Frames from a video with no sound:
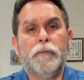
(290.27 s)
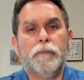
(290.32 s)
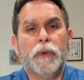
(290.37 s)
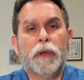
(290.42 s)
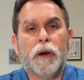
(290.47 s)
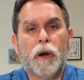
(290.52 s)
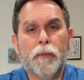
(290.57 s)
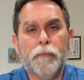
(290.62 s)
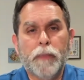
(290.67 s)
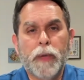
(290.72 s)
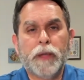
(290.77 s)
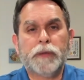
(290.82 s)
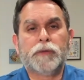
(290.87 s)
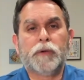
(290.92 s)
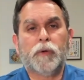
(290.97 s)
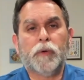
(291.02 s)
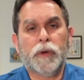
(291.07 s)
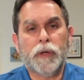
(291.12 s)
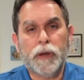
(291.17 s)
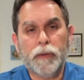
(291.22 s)
but our
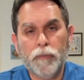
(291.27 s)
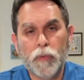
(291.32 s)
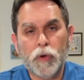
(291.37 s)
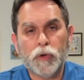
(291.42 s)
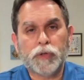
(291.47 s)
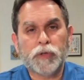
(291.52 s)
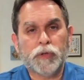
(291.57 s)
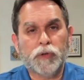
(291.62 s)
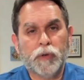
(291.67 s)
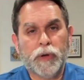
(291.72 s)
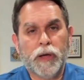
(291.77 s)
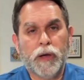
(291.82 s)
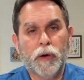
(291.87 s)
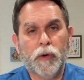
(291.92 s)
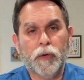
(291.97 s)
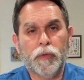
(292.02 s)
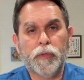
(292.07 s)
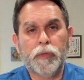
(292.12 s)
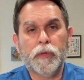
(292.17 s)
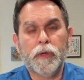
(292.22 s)
mental and emotional
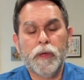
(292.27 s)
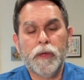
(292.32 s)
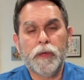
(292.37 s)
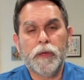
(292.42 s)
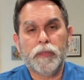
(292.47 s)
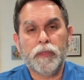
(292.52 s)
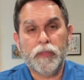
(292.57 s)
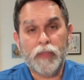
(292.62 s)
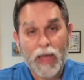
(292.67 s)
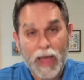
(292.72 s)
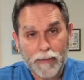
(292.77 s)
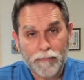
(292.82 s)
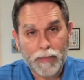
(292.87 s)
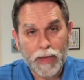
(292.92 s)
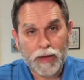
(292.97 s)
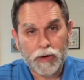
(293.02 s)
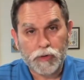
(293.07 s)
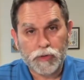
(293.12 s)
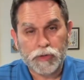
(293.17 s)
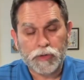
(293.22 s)
health. That
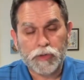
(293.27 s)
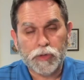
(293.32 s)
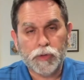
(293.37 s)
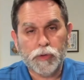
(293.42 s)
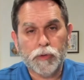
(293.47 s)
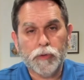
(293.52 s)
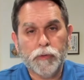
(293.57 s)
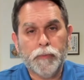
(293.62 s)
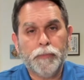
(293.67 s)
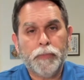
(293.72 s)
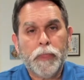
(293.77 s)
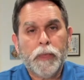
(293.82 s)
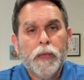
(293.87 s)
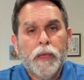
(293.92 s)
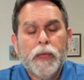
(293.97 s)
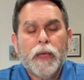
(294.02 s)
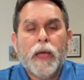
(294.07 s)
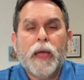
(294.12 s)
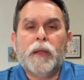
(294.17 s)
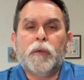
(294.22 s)
matters too.
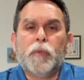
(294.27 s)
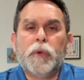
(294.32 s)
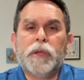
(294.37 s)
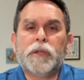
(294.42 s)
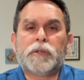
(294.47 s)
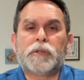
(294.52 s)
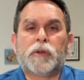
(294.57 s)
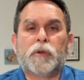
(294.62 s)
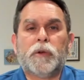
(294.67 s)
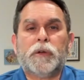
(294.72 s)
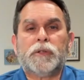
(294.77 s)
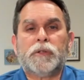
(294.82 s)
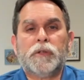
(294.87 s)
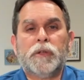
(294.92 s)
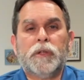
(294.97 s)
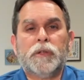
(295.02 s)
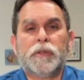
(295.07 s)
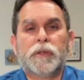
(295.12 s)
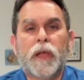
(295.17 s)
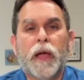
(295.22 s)
And we as
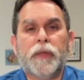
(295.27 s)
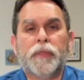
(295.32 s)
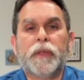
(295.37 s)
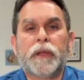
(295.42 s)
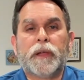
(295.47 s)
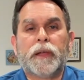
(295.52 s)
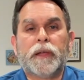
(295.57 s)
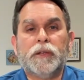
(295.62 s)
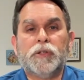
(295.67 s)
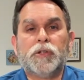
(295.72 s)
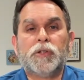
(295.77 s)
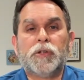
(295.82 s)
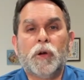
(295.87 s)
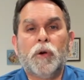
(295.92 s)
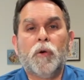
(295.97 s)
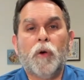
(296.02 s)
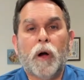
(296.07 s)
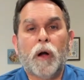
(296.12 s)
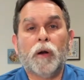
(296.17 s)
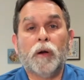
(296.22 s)
Christians, I think, can
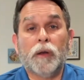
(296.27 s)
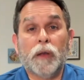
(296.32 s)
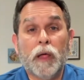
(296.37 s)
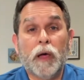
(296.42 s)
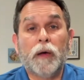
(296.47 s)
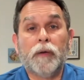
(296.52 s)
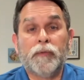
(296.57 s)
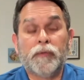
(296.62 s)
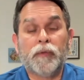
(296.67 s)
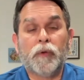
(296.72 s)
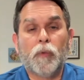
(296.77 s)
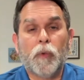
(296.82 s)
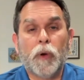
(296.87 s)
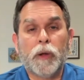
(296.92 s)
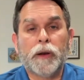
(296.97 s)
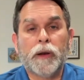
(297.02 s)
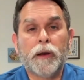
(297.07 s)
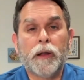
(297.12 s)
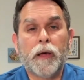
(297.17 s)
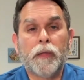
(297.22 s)
show our love for
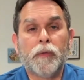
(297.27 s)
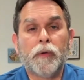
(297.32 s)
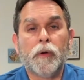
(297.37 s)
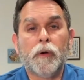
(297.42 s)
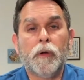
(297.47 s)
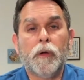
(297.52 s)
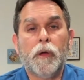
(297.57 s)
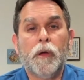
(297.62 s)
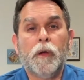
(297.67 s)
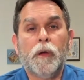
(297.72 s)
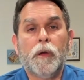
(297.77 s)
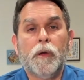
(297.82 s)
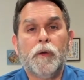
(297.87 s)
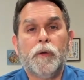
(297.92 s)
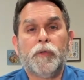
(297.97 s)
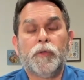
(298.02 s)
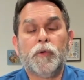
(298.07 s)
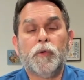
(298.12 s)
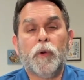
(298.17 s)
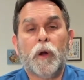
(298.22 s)
one another
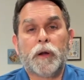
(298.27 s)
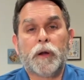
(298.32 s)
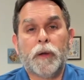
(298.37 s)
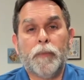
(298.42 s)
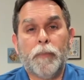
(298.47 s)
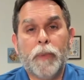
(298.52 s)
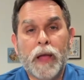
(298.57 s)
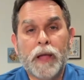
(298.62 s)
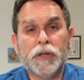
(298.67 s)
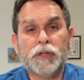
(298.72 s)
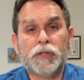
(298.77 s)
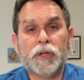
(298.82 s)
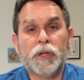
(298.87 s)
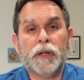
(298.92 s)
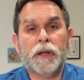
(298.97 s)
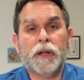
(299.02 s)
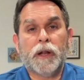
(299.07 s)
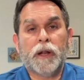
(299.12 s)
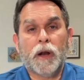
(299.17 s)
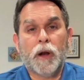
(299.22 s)
through our
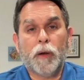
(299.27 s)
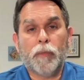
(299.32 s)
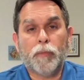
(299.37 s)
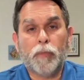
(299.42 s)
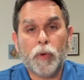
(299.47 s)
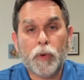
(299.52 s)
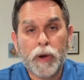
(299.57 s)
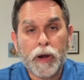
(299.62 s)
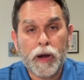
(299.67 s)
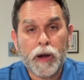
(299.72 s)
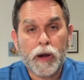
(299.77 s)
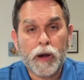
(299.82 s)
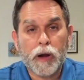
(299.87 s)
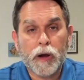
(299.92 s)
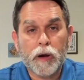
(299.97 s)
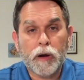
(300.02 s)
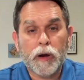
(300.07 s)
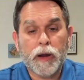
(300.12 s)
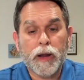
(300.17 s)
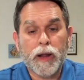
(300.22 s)
compassion and our
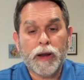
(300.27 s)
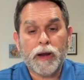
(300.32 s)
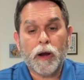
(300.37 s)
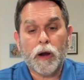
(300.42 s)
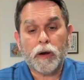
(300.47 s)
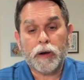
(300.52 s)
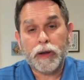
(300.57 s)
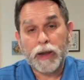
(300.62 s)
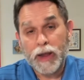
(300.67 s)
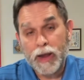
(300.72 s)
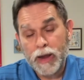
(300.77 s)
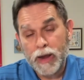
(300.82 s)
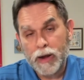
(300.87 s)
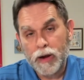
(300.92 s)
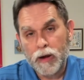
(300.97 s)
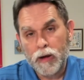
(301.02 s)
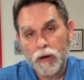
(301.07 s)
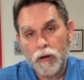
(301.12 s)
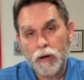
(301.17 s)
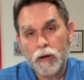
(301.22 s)
prayer and our
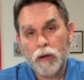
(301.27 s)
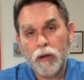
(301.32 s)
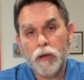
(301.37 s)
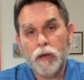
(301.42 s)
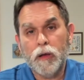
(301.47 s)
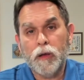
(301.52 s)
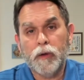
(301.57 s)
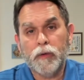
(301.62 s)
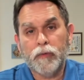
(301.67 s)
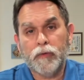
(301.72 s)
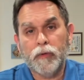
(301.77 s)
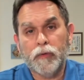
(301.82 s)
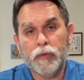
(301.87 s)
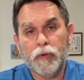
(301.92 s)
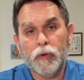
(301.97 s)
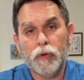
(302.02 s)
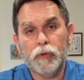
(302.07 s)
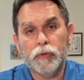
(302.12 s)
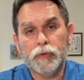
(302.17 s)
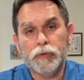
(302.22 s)
care for
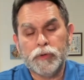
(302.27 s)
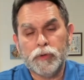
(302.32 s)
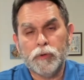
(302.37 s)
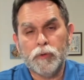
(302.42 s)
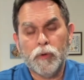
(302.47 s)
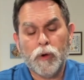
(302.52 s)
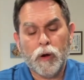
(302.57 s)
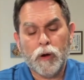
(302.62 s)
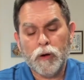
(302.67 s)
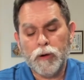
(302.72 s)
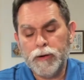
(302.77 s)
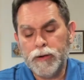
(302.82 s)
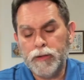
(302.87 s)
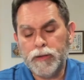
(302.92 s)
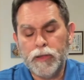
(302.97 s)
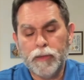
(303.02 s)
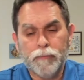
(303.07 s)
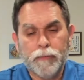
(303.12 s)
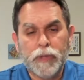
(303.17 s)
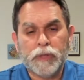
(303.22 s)
those who are
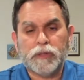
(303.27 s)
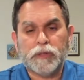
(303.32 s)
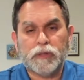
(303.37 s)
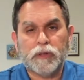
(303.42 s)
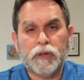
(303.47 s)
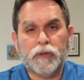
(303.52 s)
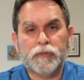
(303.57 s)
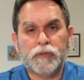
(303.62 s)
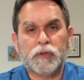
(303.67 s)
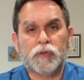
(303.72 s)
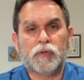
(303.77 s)
in the midst of